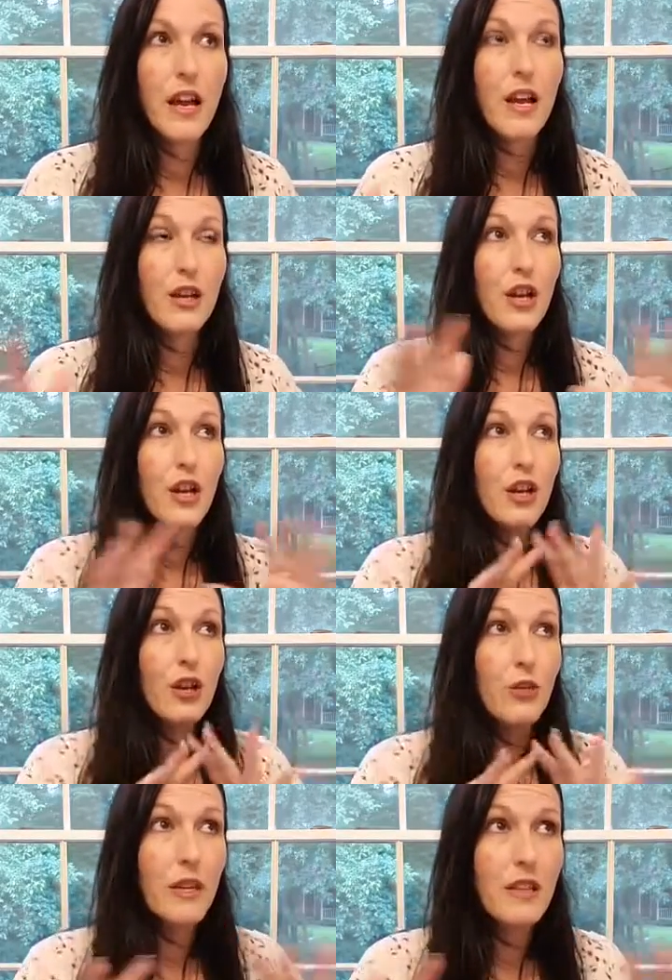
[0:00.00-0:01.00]
And
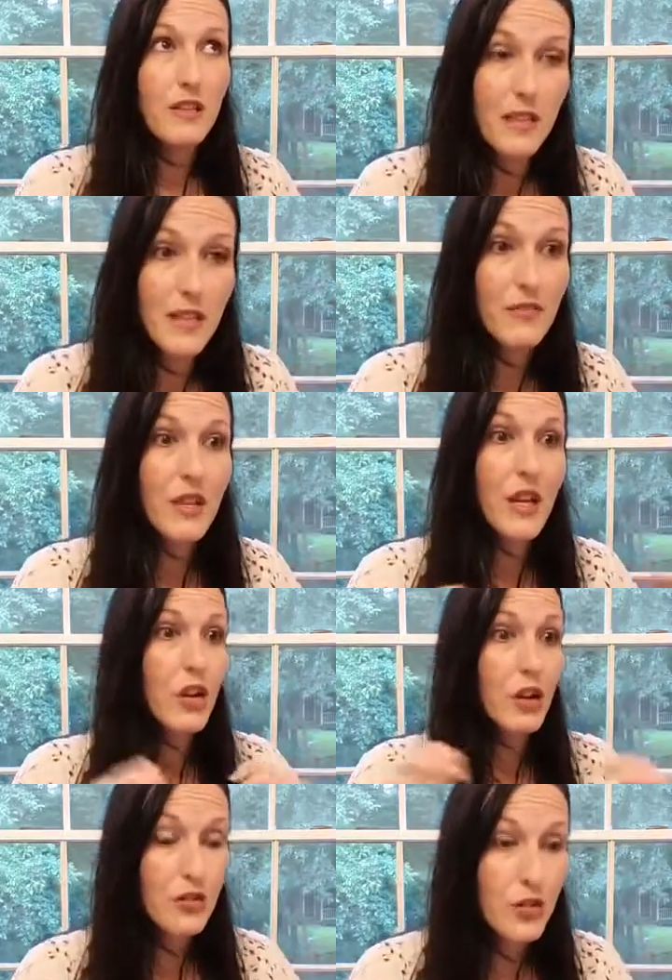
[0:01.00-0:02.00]
you might think if they
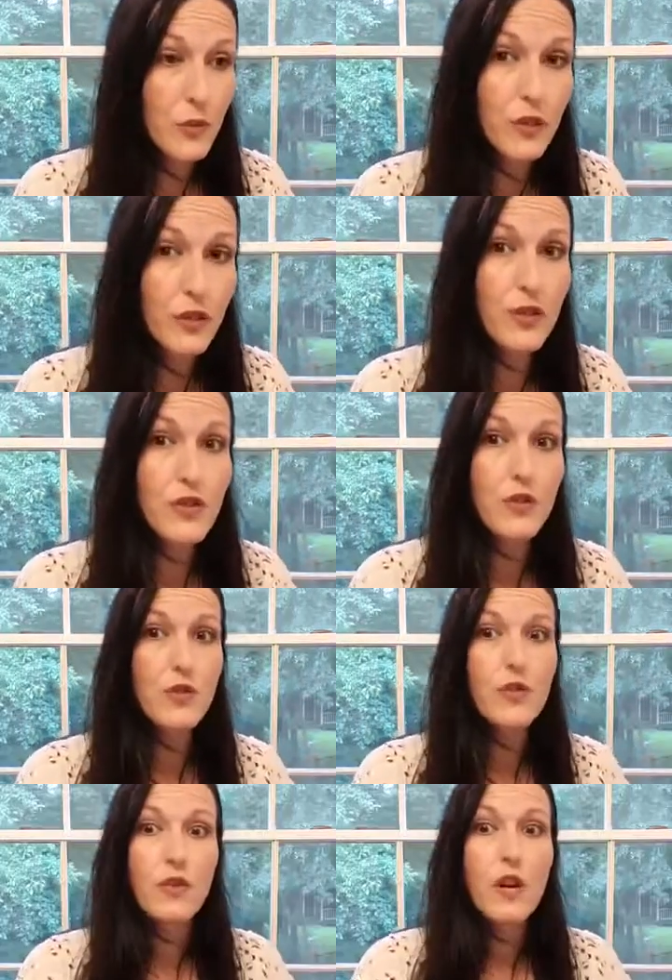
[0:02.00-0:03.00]
aren't doing good in
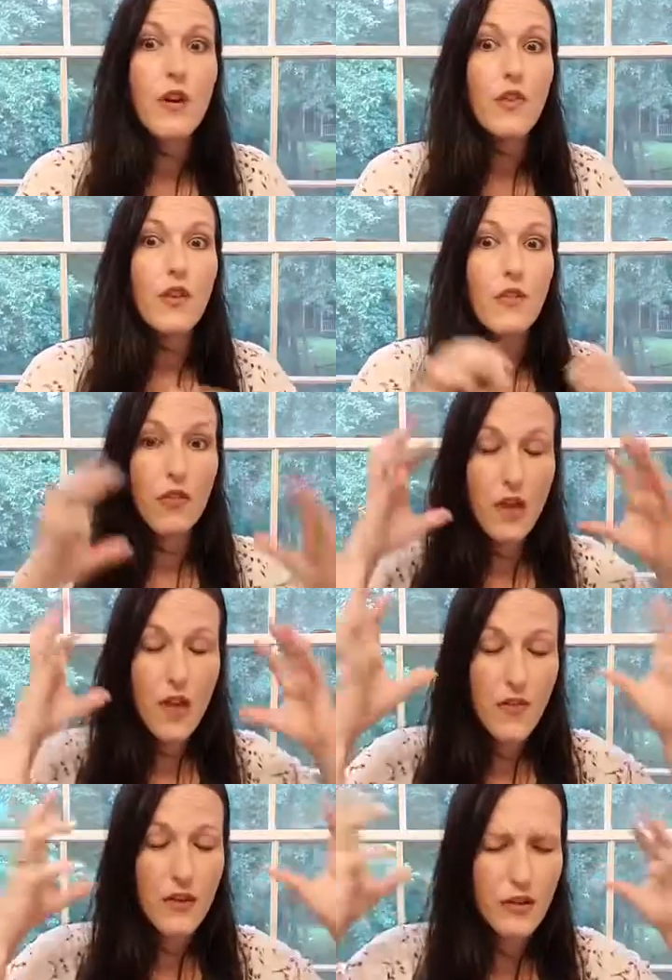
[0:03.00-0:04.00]
school that,
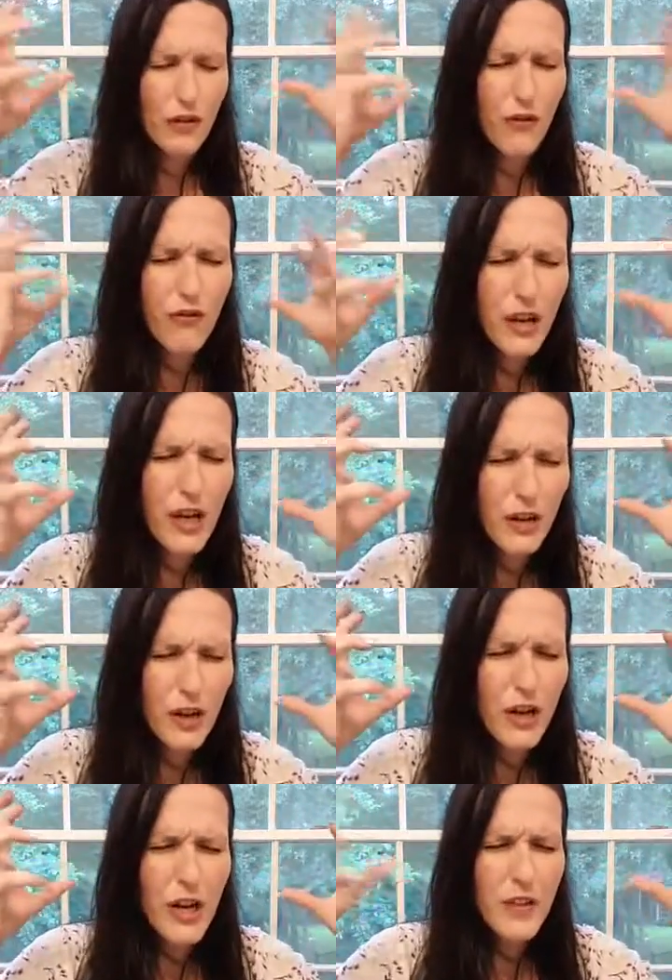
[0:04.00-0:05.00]
that there's a
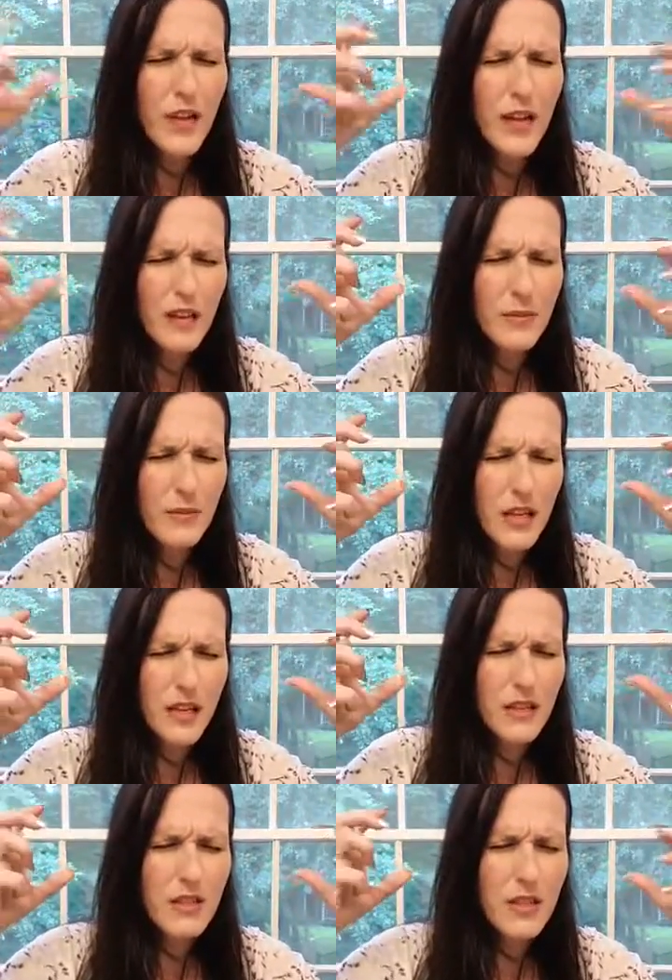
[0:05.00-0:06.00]
fear the enemy
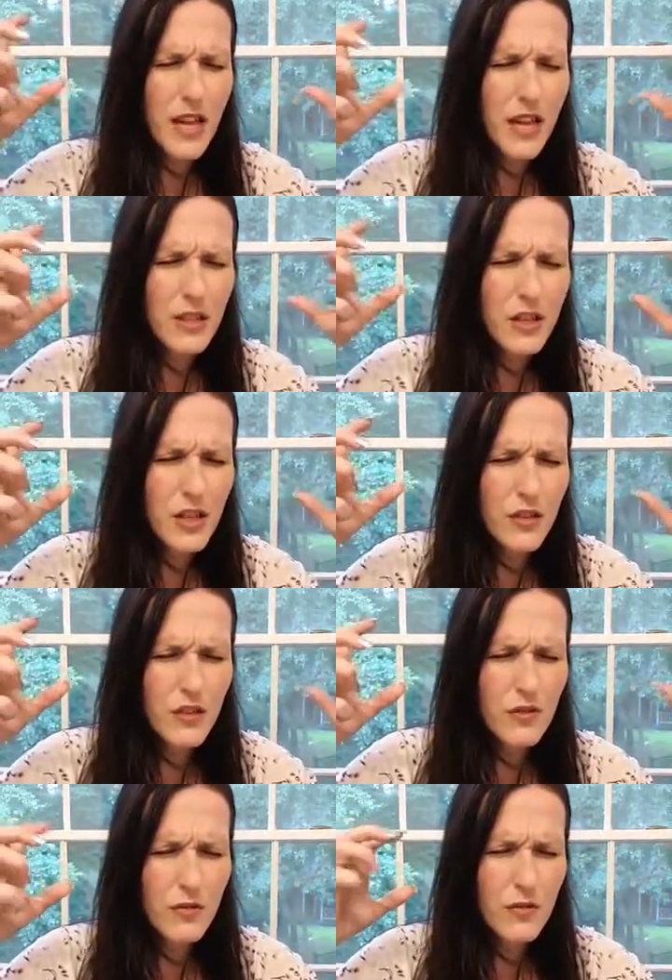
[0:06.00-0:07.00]
is telling
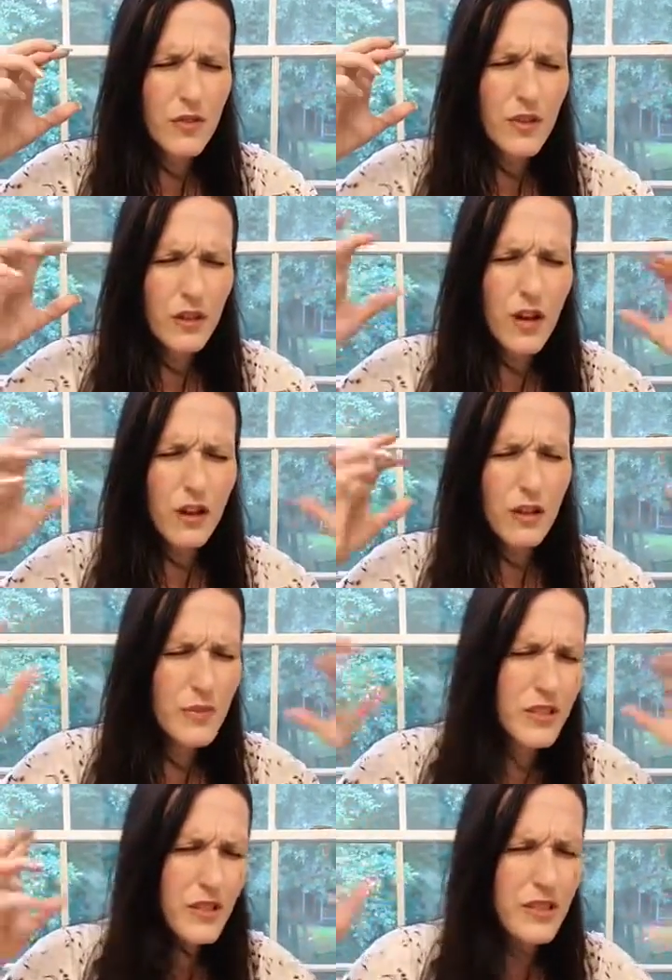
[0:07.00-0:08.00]
you they're not going to
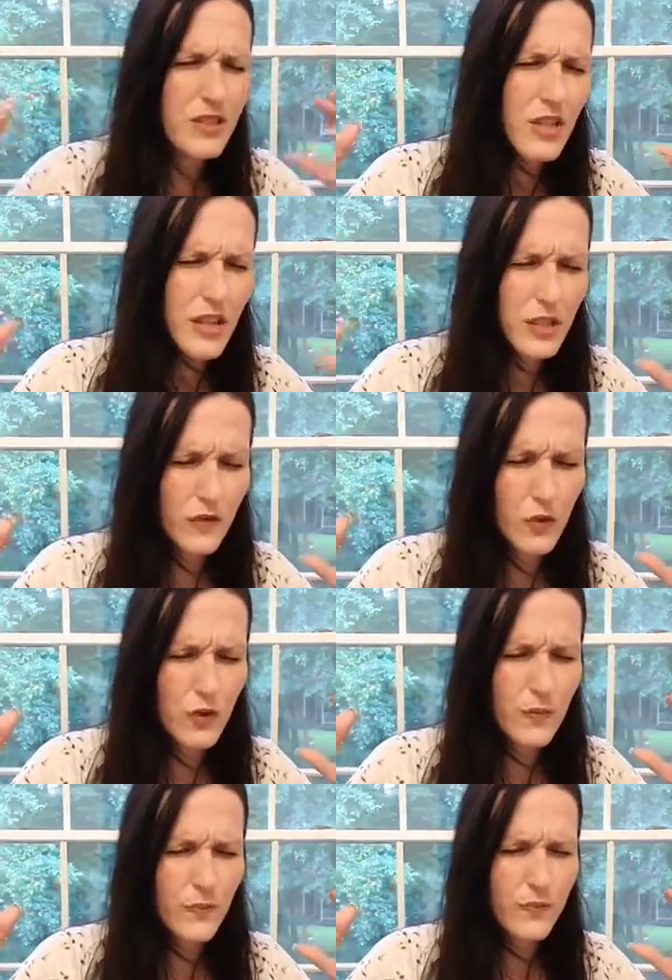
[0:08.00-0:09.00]
be successful.